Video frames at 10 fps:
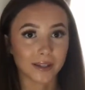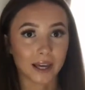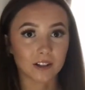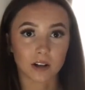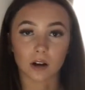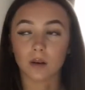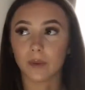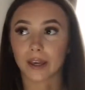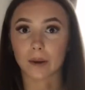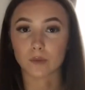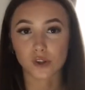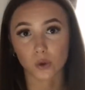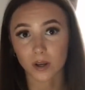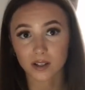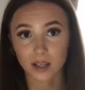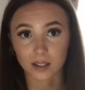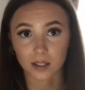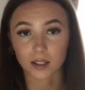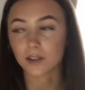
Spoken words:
and get done up. Like, I'm so excited.